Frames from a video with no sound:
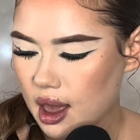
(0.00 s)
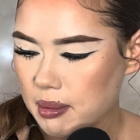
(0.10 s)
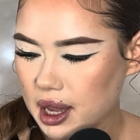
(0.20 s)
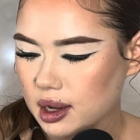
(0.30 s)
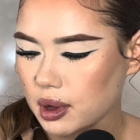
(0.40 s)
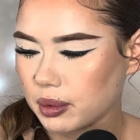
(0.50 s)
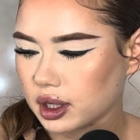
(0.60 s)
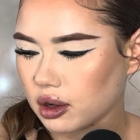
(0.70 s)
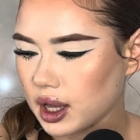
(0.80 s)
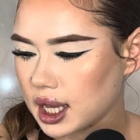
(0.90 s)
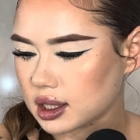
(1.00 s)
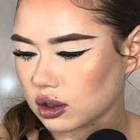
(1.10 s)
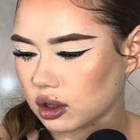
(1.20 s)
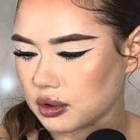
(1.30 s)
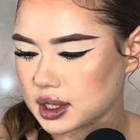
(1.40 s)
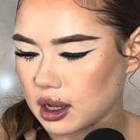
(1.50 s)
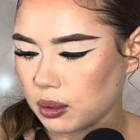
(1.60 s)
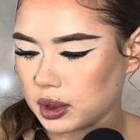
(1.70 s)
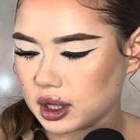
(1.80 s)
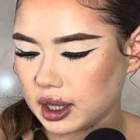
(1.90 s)
But anyway, we're going to go ahead and close
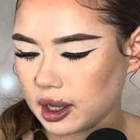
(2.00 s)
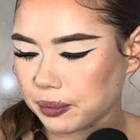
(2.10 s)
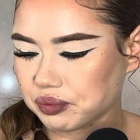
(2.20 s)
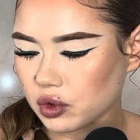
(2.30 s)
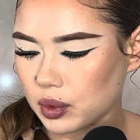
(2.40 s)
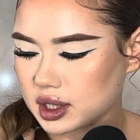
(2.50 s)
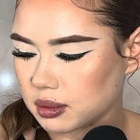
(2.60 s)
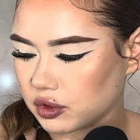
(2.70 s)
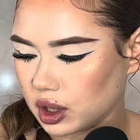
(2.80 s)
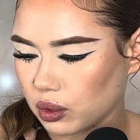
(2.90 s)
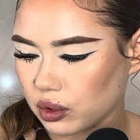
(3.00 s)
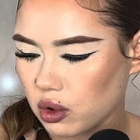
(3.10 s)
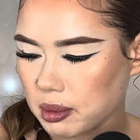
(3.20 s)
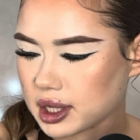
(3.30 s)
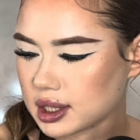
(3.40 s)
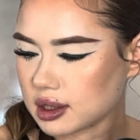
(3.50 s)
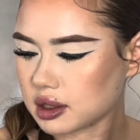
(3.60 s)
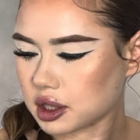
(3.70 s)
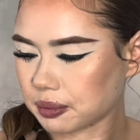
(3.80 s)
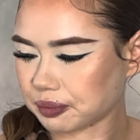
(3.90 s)
out with a wisdom of the oracle
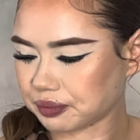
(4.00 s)
message.